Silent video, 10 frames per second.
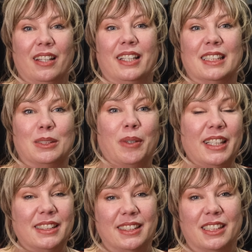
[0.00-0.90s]
That's why
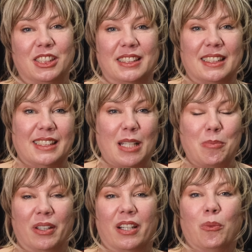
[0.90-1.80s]
this dish is a
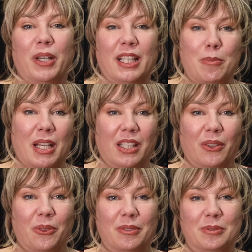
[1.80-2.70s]
staple in our weekly
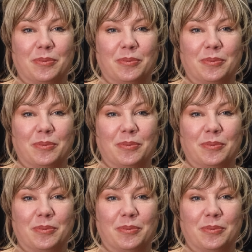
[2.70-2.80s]
menu.